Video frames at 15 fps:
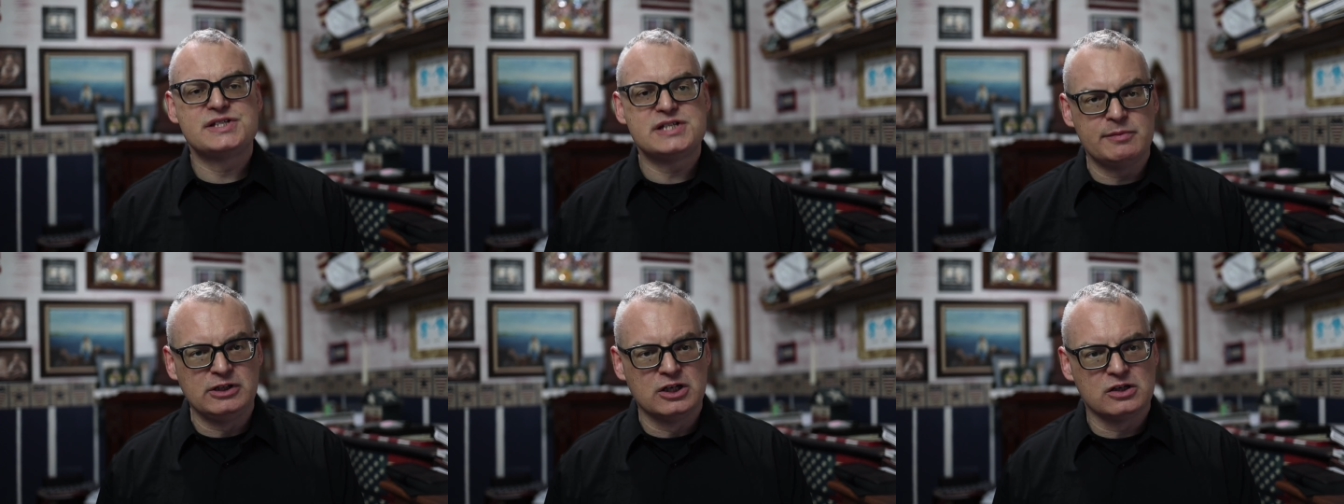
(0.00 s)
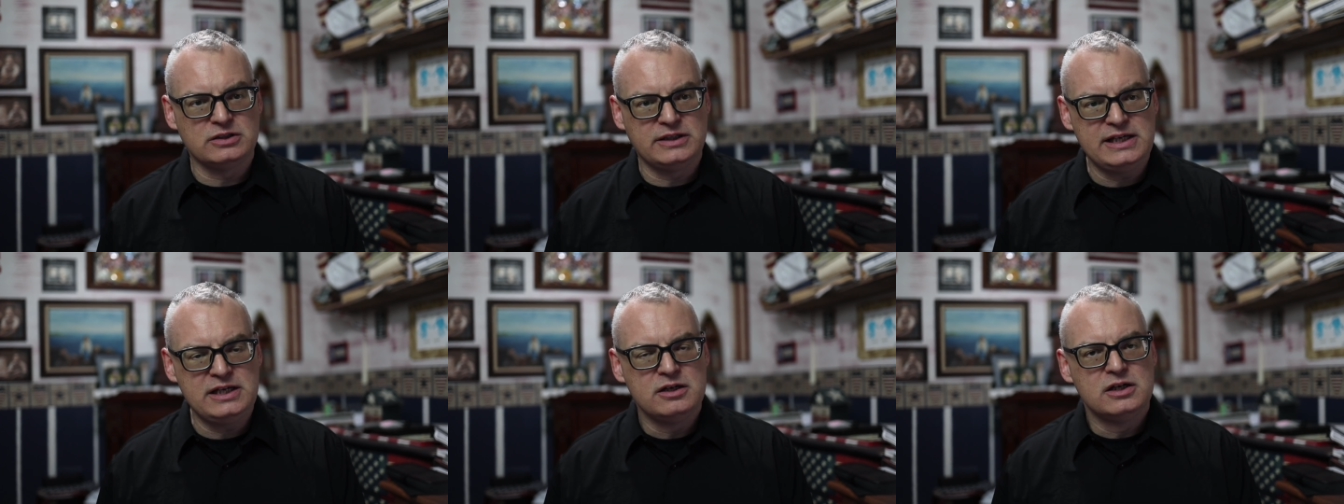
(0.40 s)

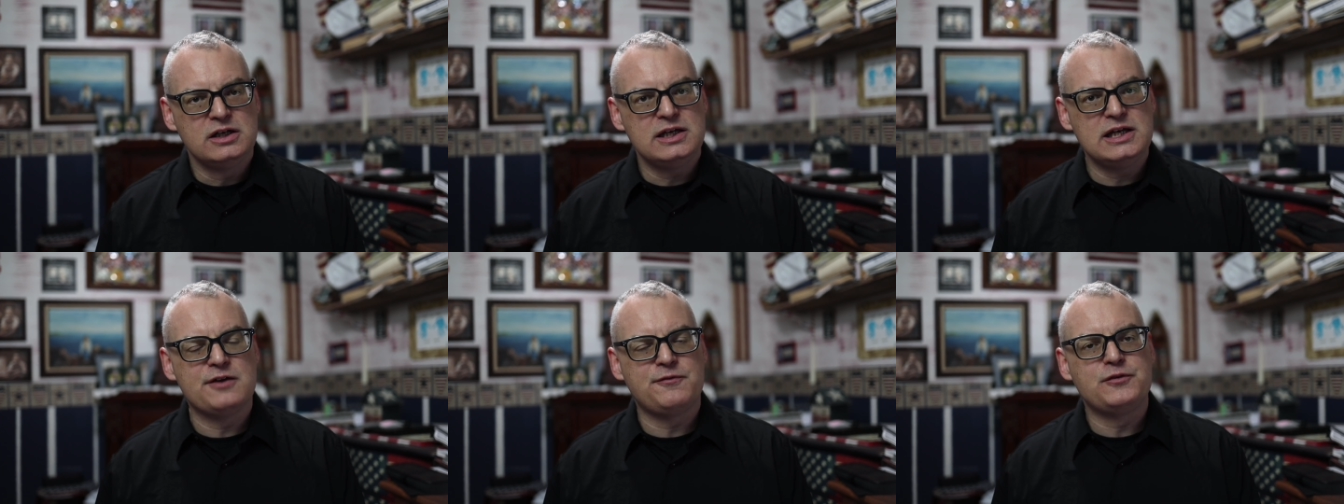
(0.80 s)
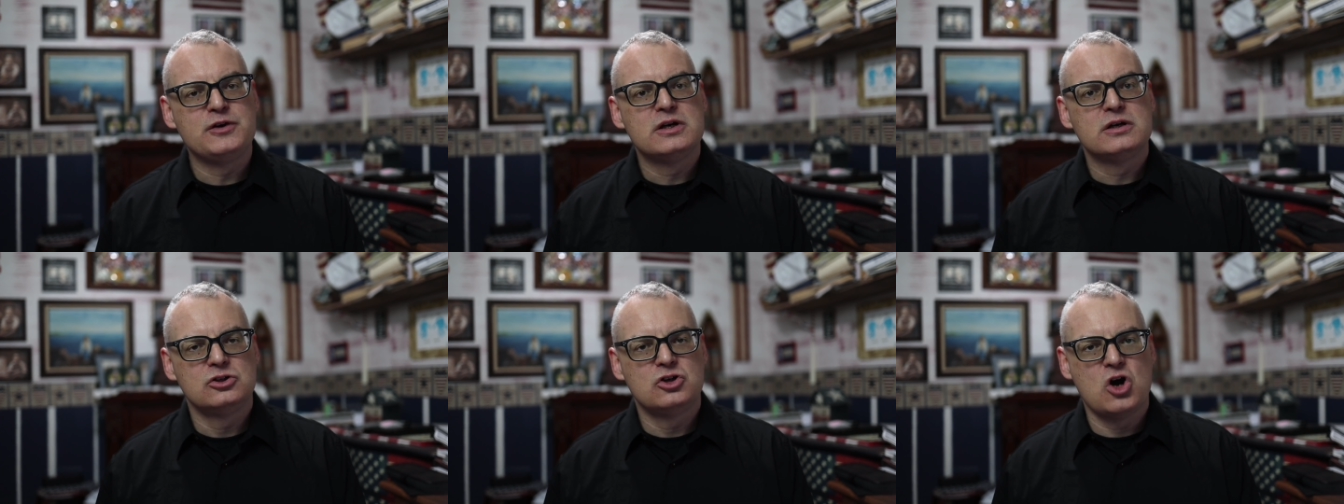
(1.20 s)
Similarly, if
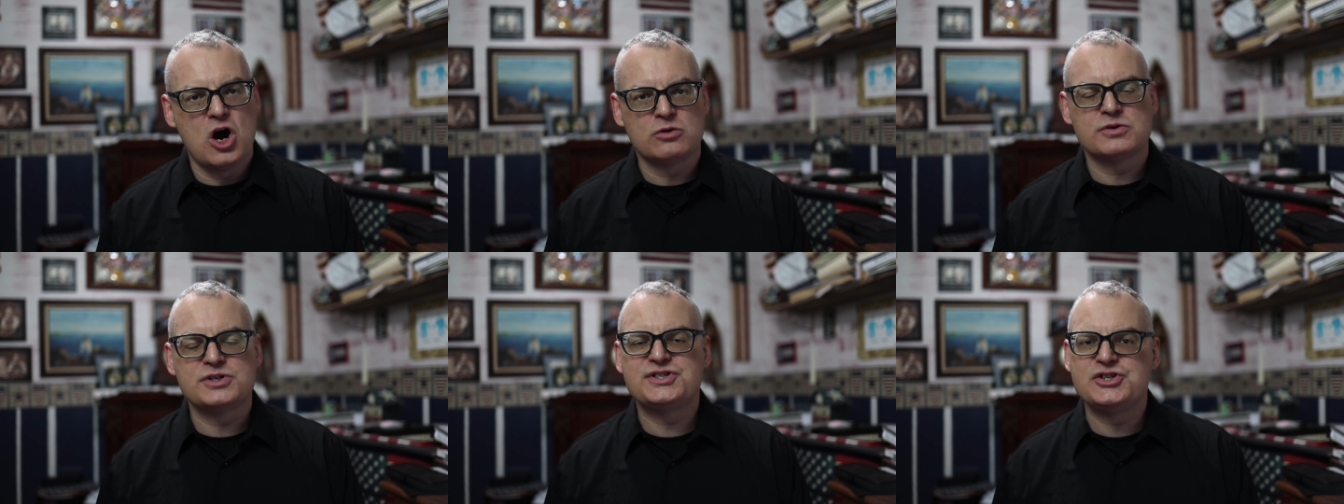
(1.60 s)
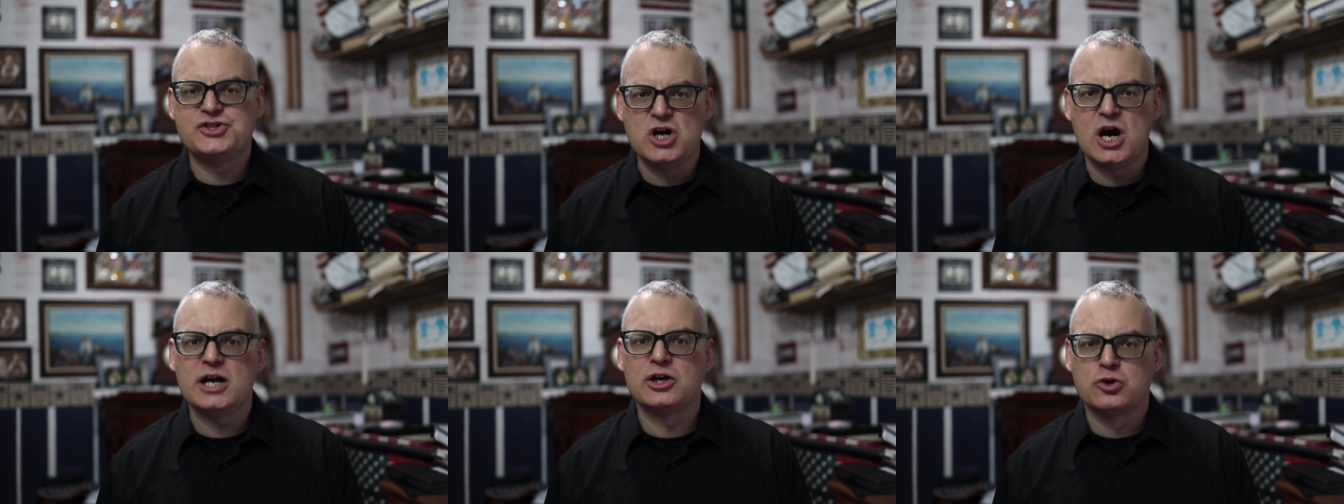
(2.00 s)
Congress does
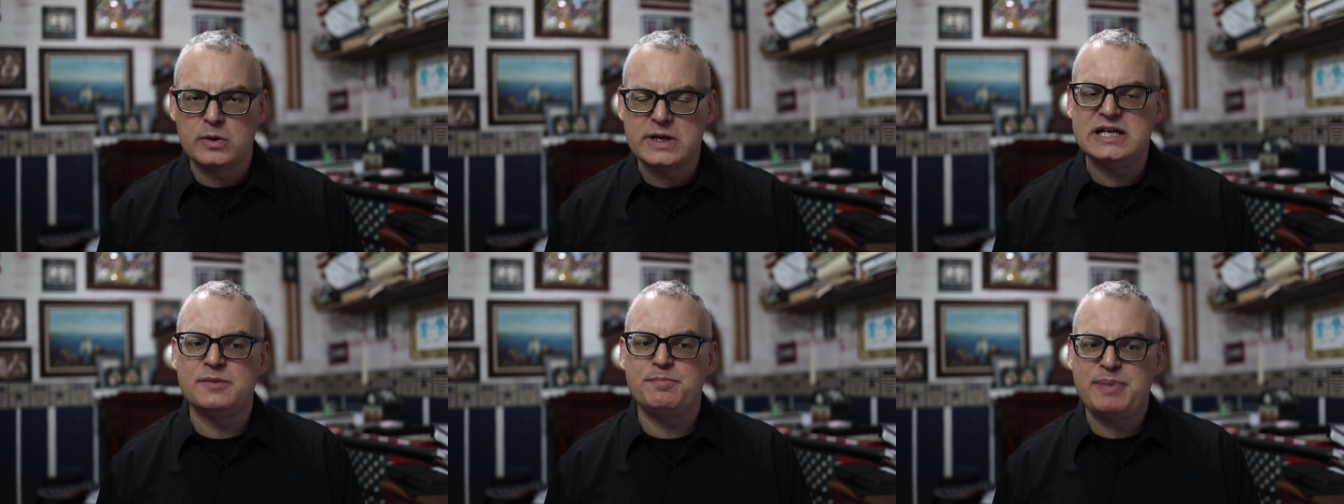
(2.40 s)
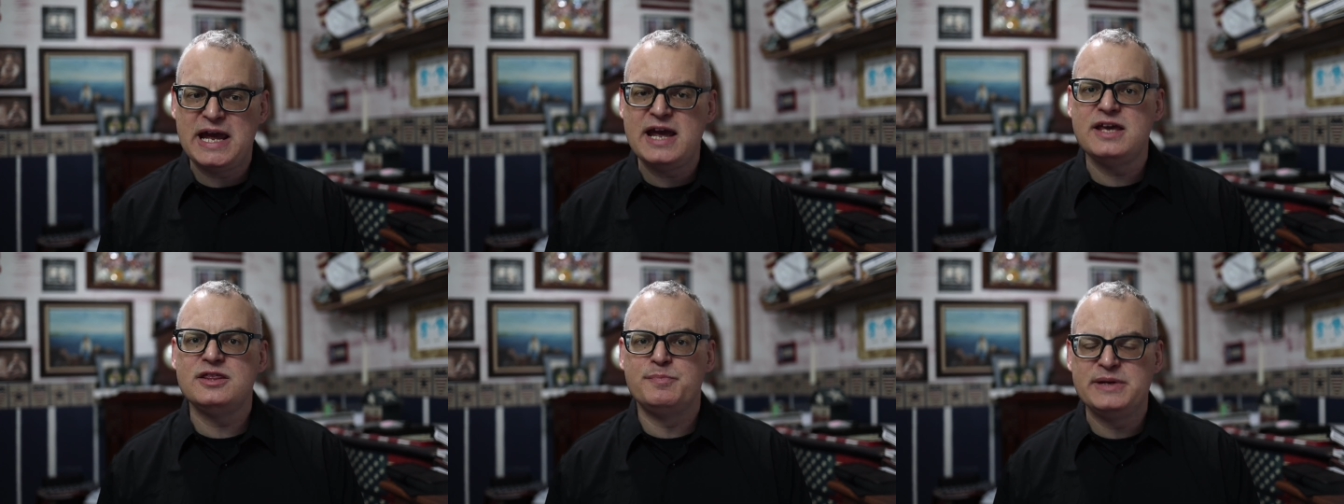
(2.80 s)
not agree to
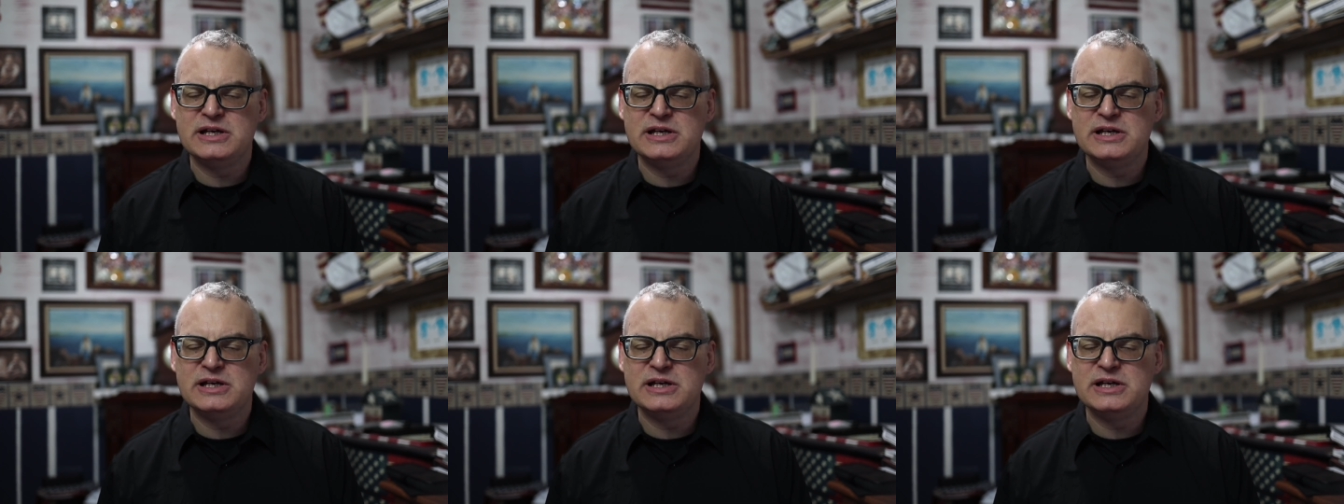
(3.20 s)
pay the